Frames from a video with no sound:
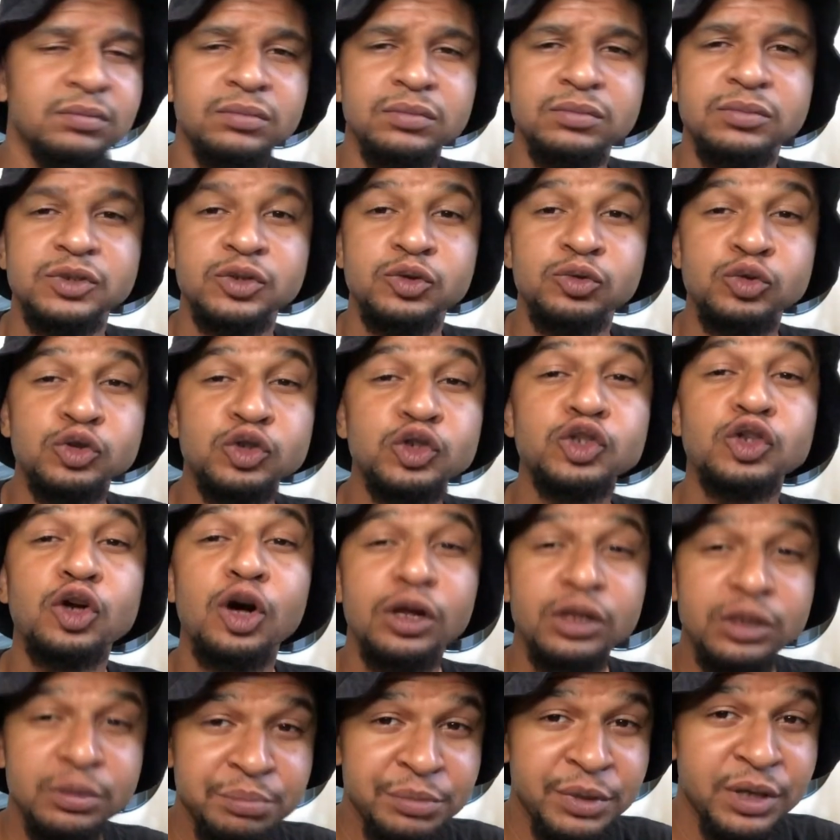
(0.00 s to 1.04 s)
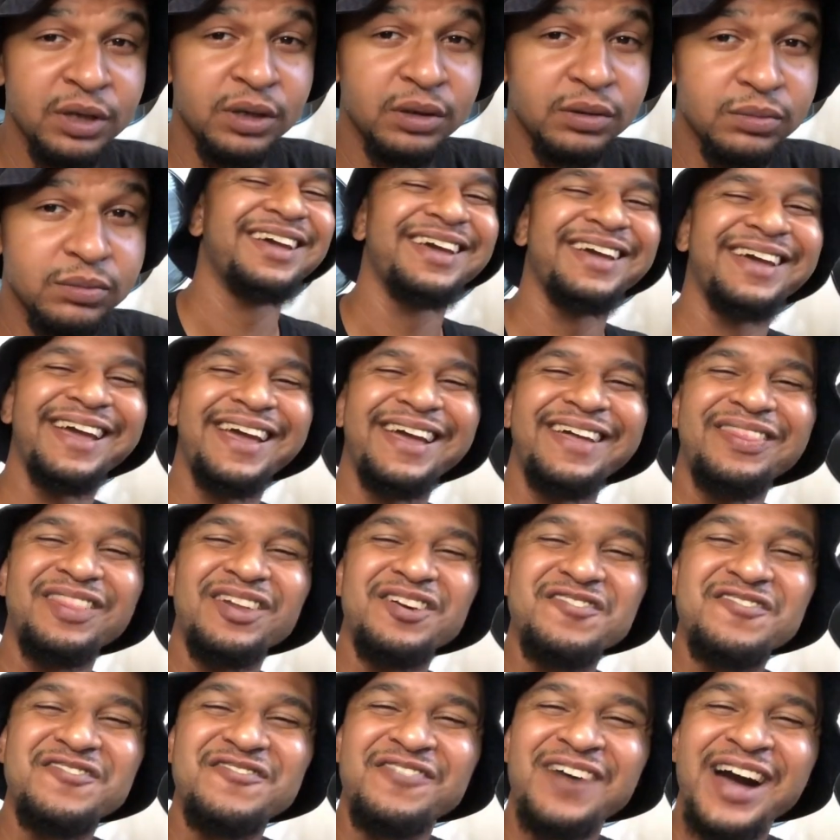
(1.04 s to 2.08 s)
So we'll just call it mid. And the
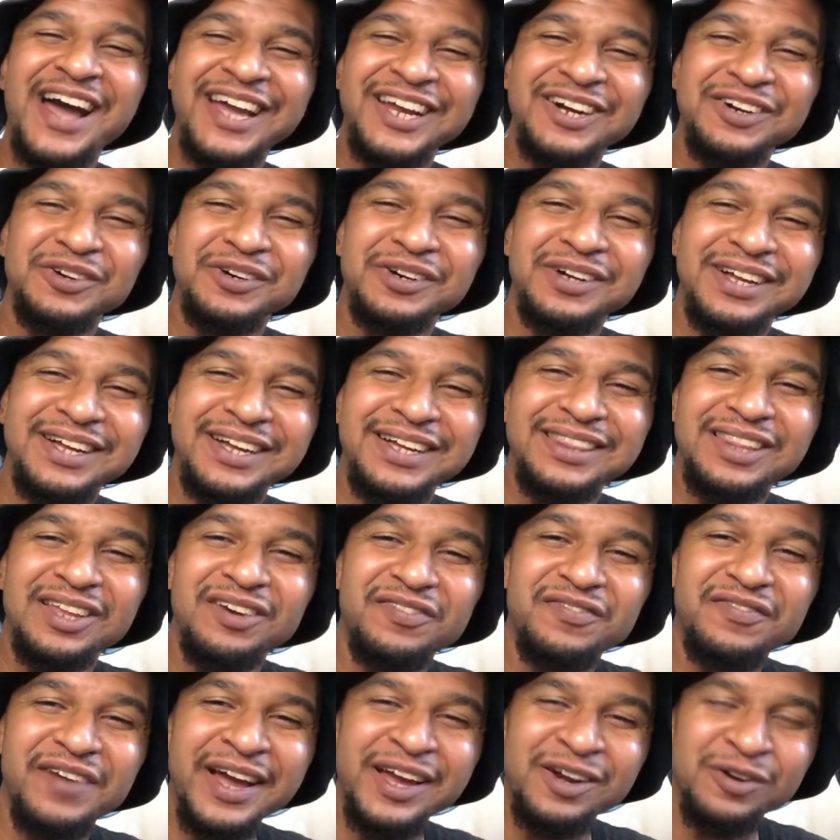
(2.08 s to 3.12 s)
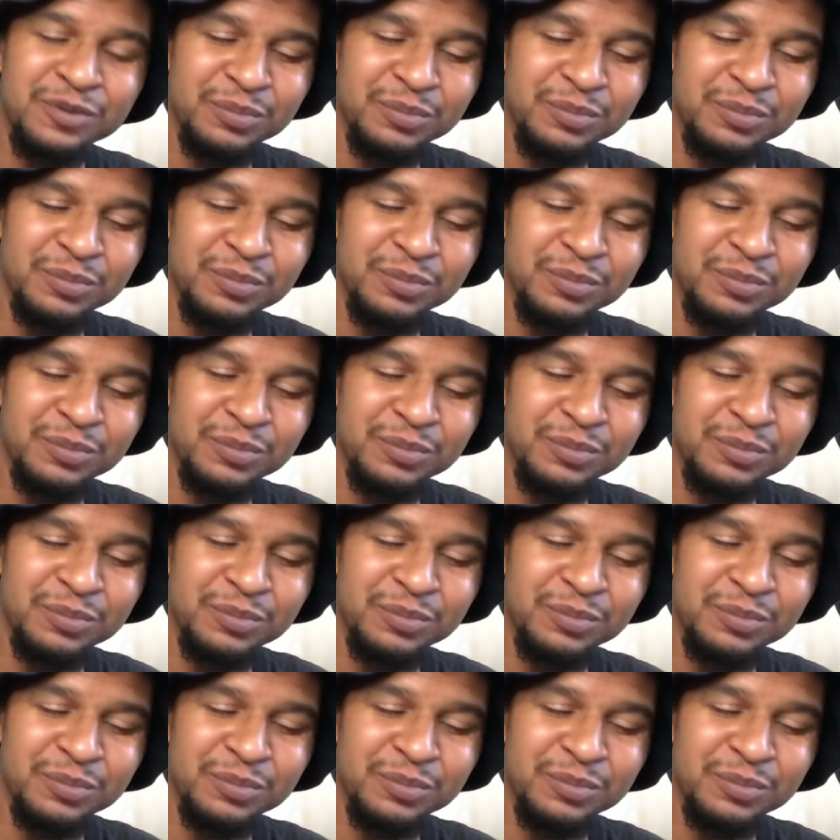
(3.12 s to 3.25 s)
final